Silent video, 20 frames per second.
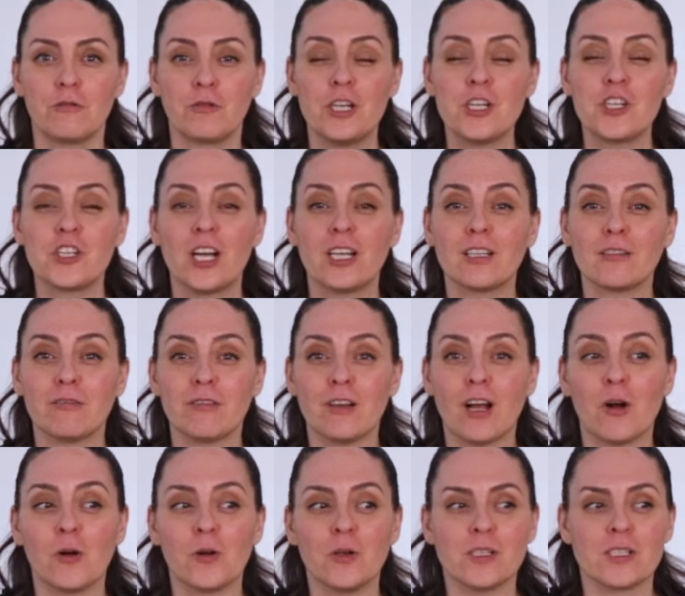Fresh-cut
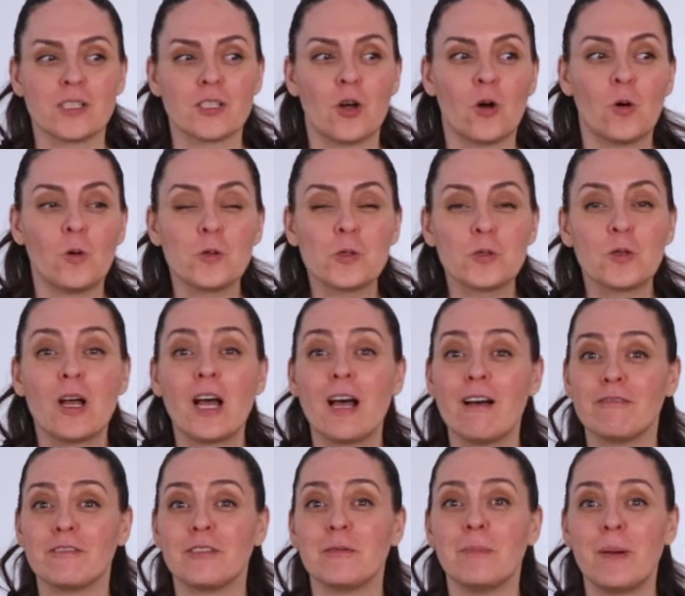flowers also
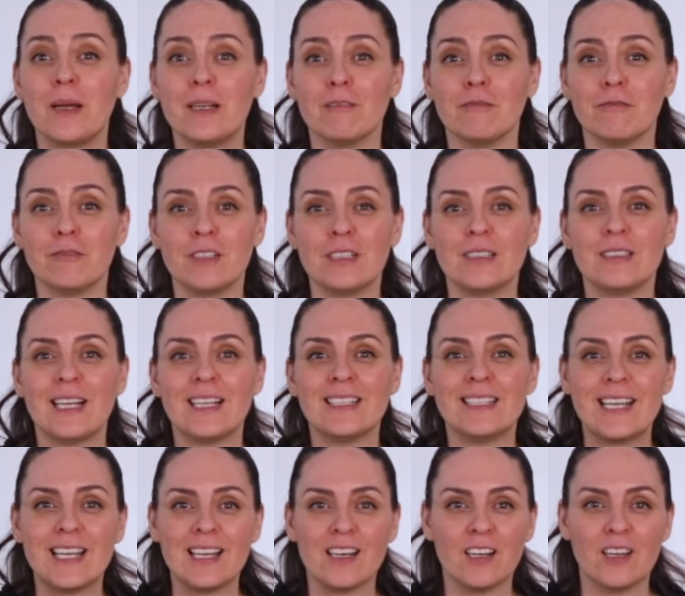have the benefit that
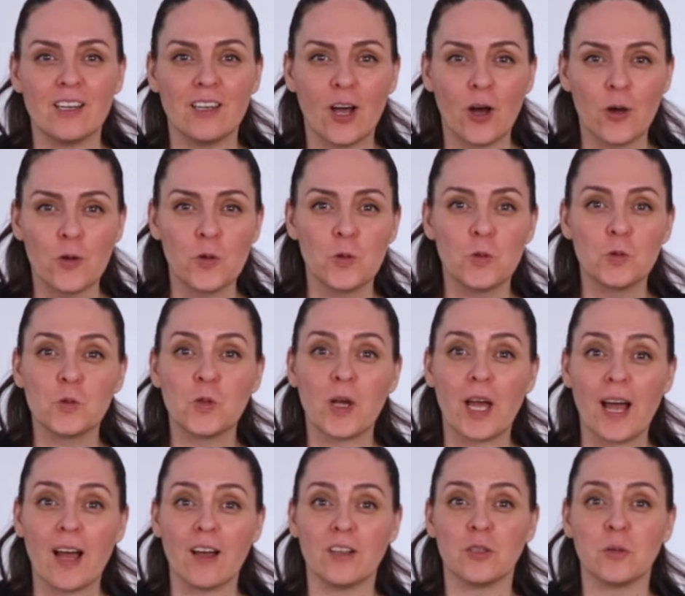they allow you
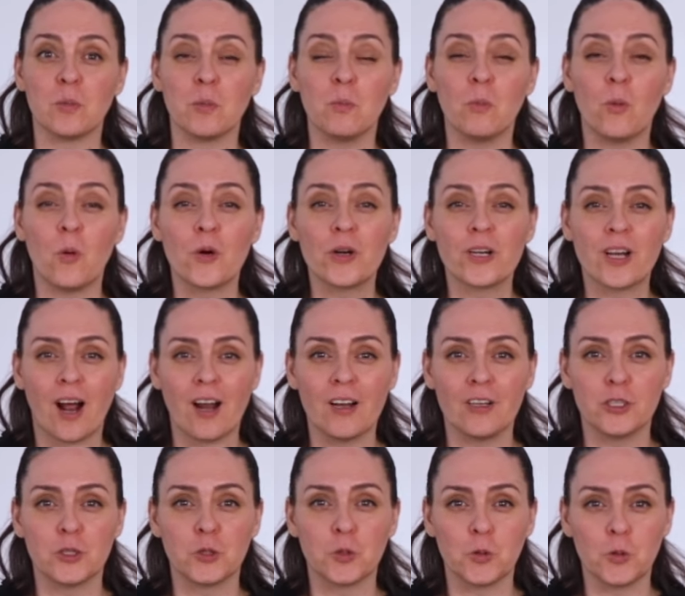to add more
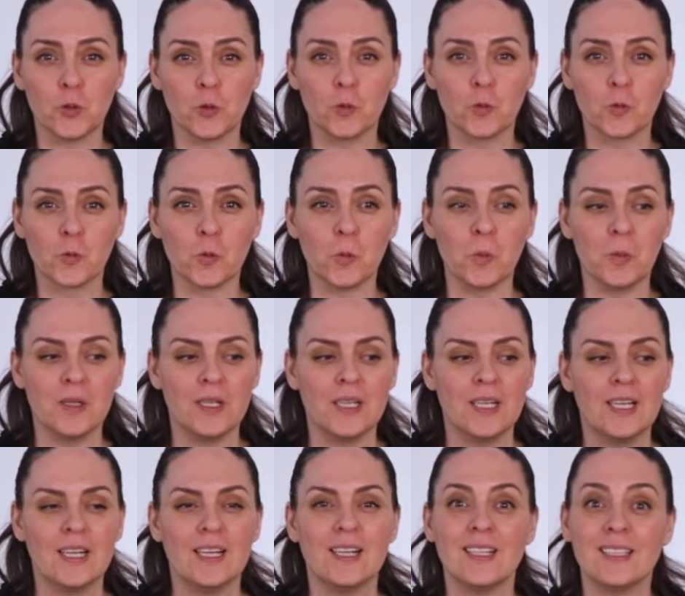color to your room,
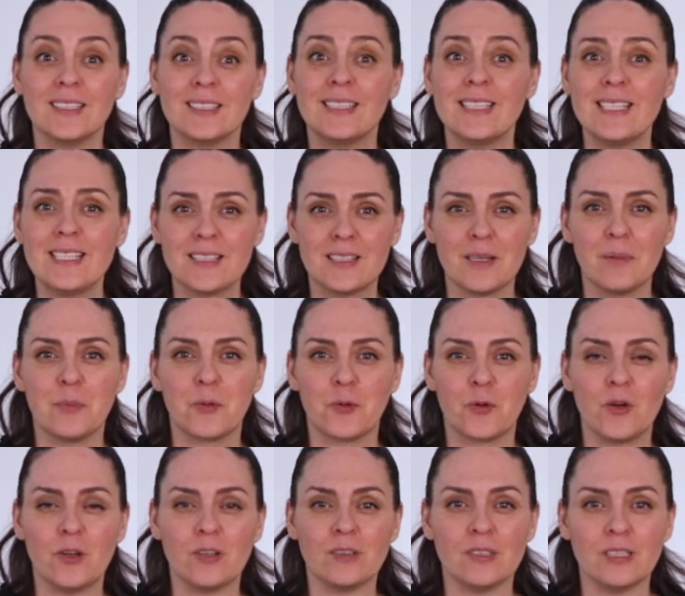at least
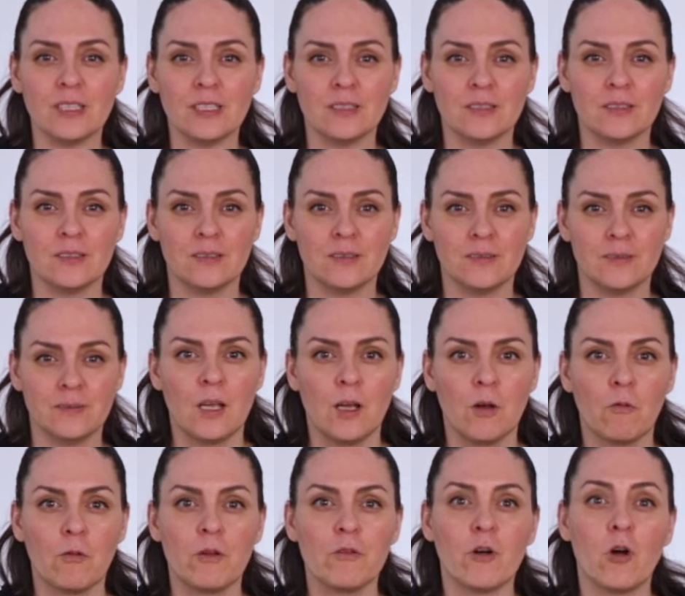temporarily.
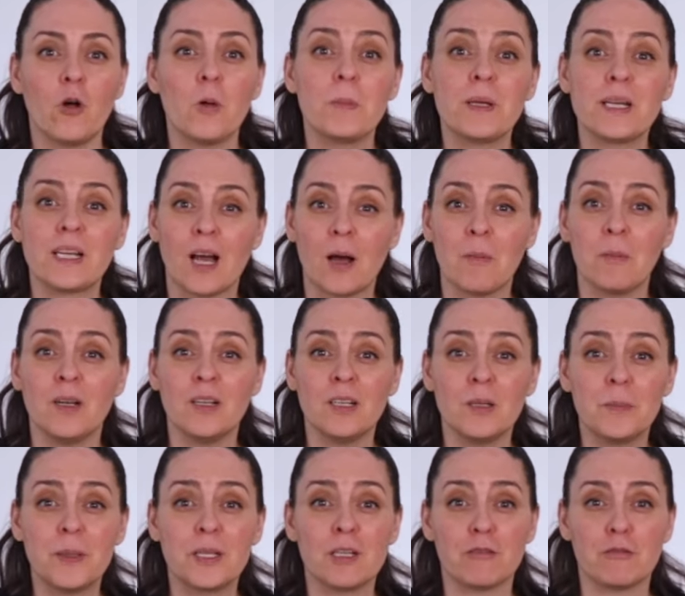We've all become a
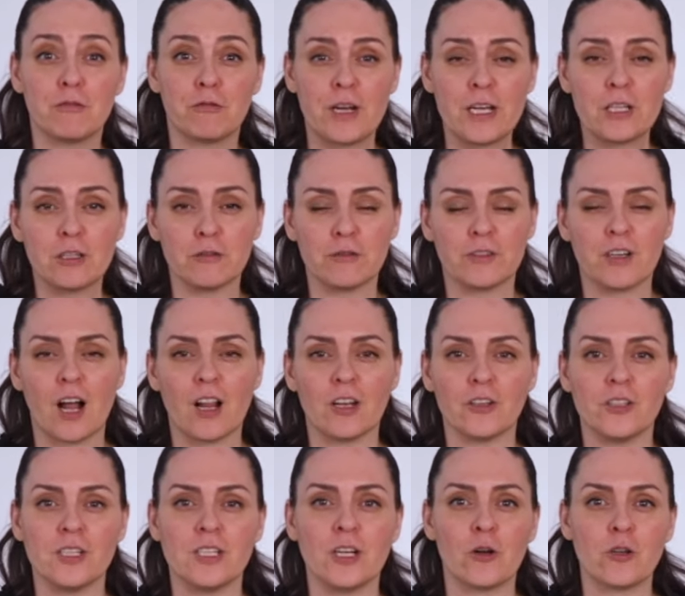little bit afraid of
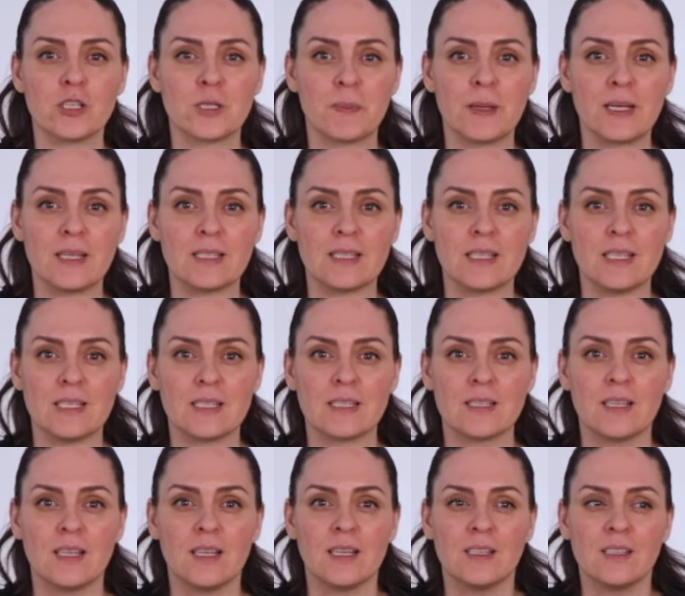color in our
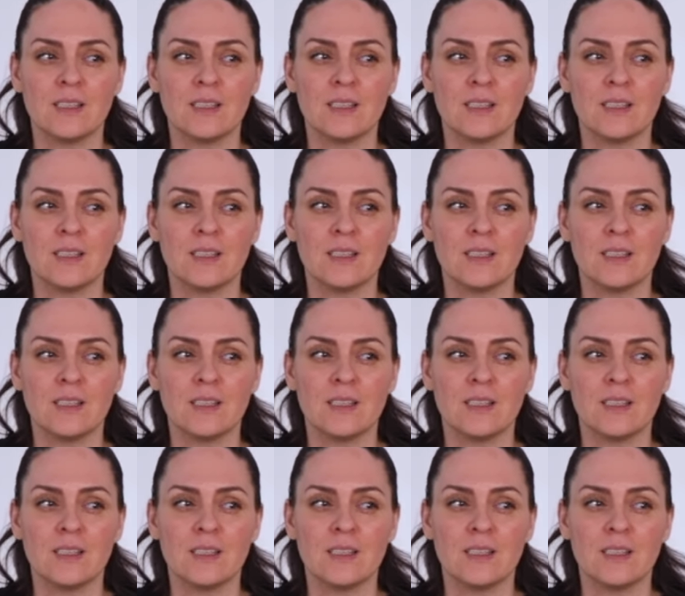spaces,